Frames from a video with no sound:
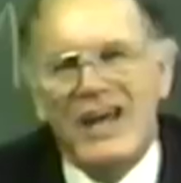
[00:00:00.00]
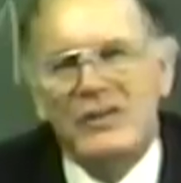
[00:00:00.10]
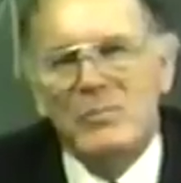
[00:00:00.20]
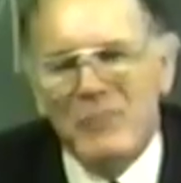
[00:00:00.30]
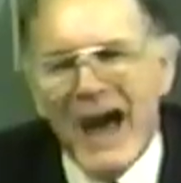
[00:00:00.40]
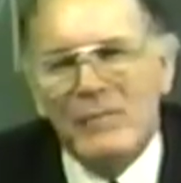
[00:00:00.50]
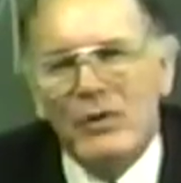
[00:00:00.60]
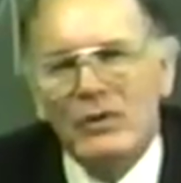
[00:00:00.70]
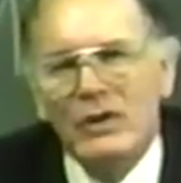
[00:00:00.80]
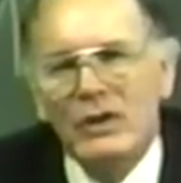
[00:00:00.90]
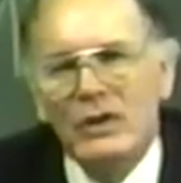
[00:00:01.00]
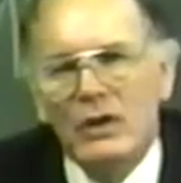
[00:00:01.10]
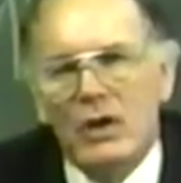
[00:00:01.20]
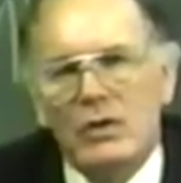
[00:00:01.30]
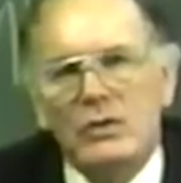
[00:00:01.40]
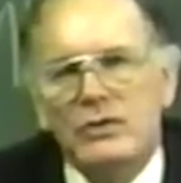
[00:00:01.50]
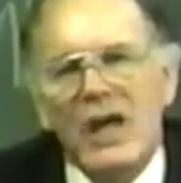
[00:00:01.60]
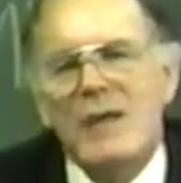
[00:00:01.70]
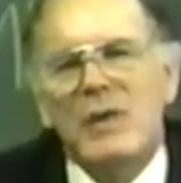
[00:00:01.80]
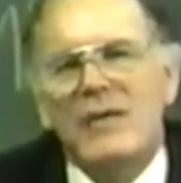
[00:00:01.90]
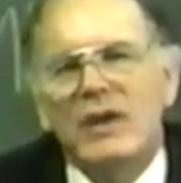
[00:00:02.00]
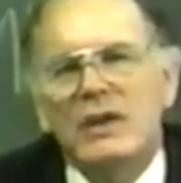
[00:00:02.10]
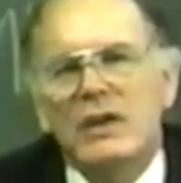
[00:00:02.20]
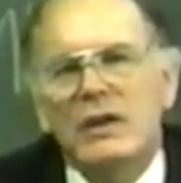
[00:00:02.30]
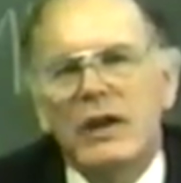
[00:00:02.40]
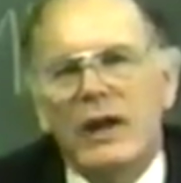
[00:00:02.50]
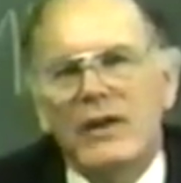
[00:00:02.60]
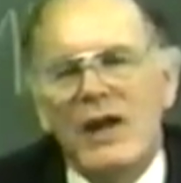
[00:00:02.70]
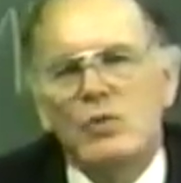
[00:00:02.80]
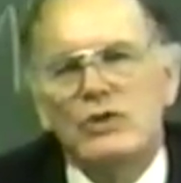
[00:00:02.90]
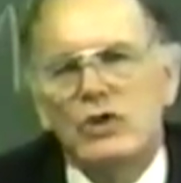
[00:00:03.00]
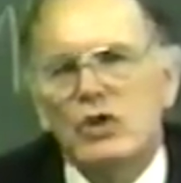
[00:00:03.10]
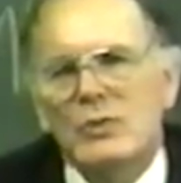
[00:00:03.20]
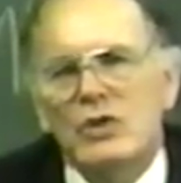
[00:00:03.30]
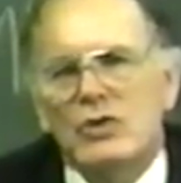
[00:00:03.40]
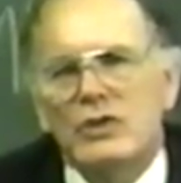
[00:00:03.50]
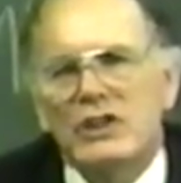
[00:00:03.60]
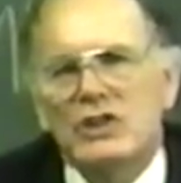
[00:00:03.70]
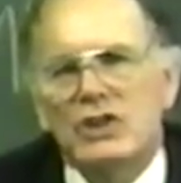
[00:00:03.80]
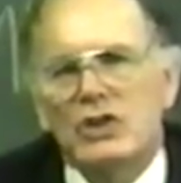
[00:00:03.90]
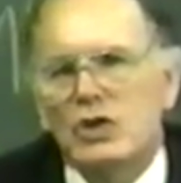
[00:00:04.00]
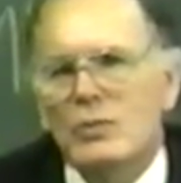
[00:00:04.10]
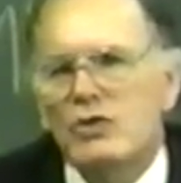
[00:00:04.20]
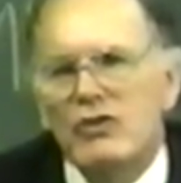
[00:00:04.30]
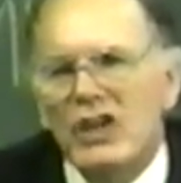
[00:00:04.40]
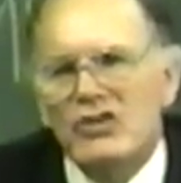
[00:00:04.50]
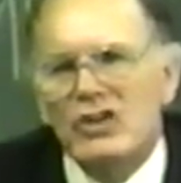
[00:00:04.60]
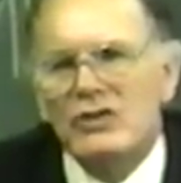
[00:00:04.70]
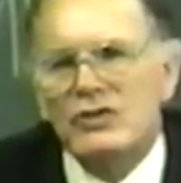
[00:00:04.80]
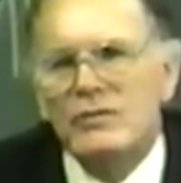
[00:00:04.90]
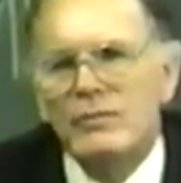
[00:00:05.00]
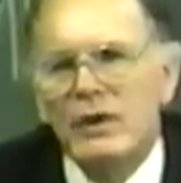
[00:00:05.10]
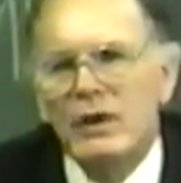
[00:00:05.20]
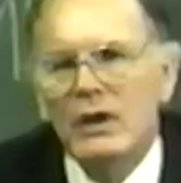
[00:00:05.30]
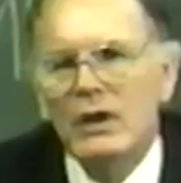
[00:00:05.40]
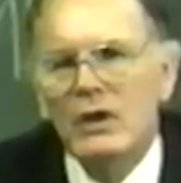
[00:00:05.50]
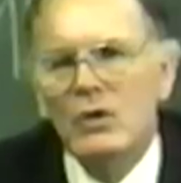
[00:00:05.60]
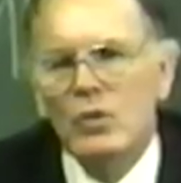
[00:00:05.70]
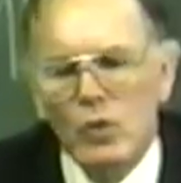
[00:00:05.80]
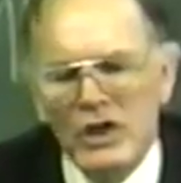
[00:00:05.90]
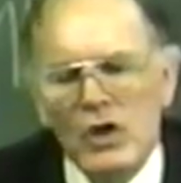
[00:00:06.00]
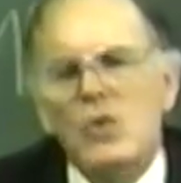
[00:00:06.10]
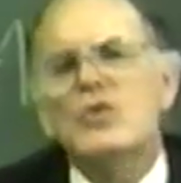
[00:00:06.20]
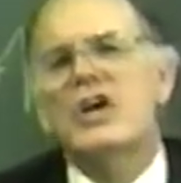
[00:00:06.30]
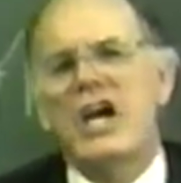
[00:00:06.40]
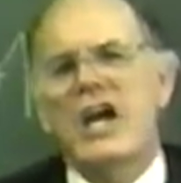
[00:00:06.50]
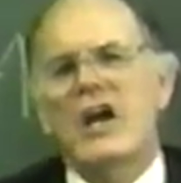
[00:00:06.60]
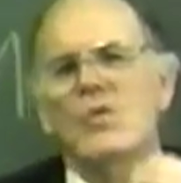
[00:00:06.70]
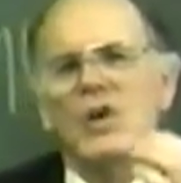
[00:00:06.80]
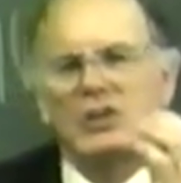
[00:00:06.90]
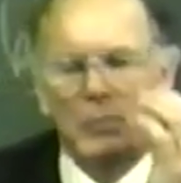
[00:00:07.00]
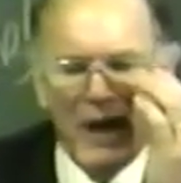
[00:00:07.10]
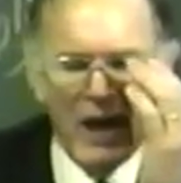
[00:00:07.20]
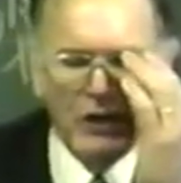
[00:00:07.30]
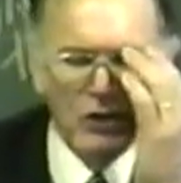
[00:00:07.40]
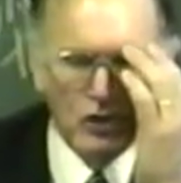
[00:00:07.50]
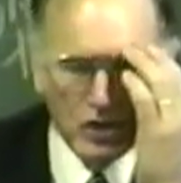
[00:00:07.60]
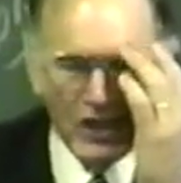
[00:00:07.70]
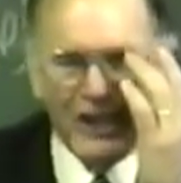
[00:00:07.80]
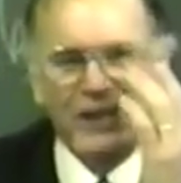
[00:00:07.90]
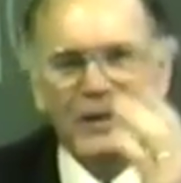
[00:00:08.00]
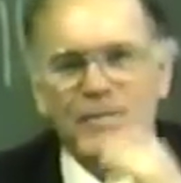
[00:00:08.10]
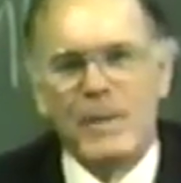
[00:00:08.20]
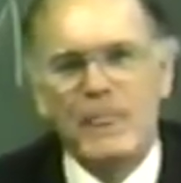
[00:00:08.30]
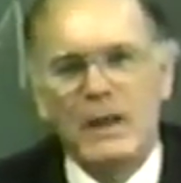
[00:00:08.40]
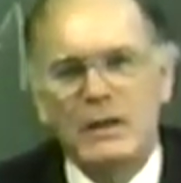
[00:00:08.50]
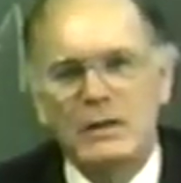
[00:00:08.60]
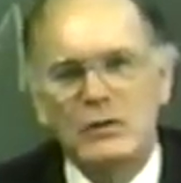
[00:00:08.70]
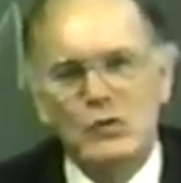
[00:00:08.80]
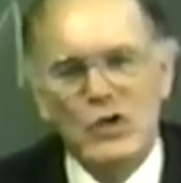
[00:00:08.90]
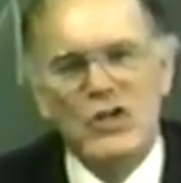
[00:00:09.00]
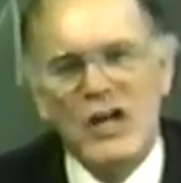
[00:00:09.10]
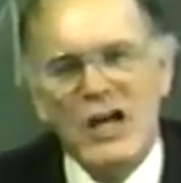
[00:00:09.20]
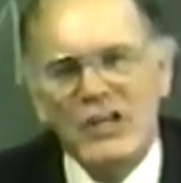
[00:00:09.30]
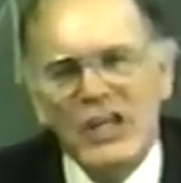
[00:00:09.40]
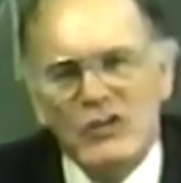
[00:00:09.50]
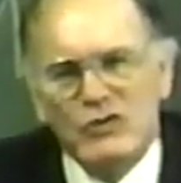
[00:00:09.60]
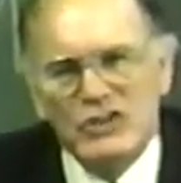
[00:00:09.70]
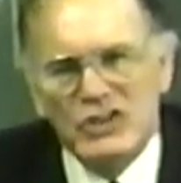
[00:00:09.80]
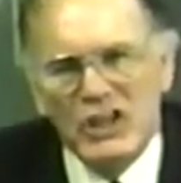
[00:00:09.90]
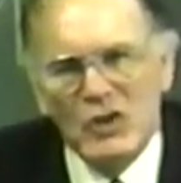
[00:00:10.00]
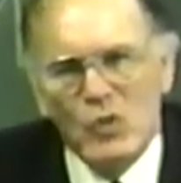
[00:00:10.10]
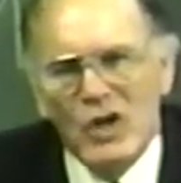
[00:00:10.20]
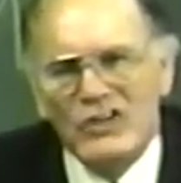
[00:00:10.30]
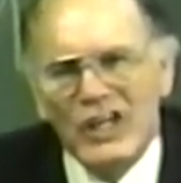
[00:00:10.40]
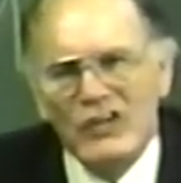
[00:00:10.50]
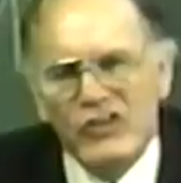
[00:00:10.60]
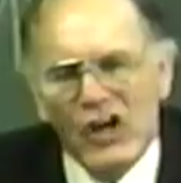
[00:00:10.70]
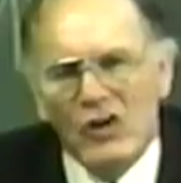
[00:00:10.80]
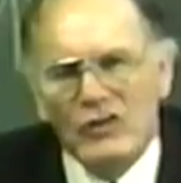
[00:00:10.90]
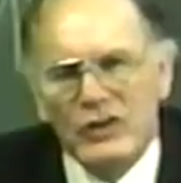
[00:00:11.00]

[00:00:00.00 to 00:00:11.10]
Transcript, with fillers: the Bible or on top of it, and that was human creeds and human traditions. We don't care what the pioneers said. We're not interested in what they thought,